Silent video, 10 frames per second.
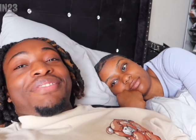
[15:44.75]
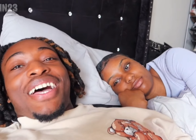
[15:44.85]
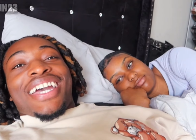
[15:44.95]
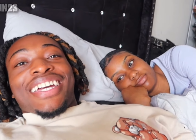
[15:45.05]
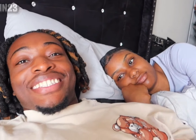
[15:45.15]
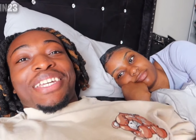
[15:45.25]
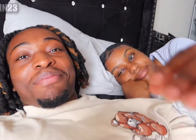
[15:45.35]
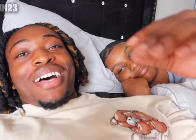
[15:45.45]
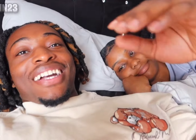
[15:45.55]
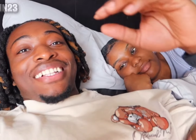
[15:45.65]
Why I gotta
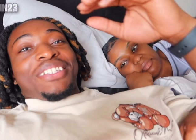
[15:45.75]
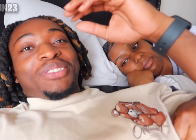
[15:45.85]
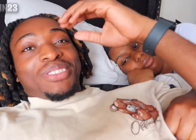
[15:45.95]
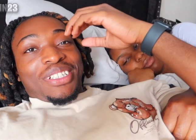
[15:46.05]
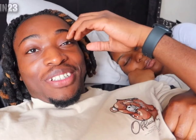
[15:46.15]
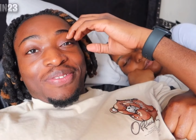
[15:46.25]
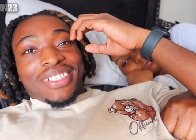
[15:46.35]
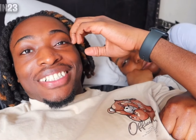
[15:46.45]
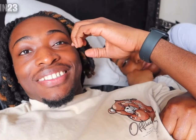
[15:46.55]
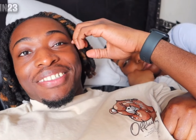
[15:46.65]
take my clothes off,
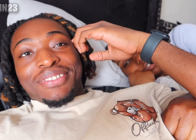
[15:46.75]
bro?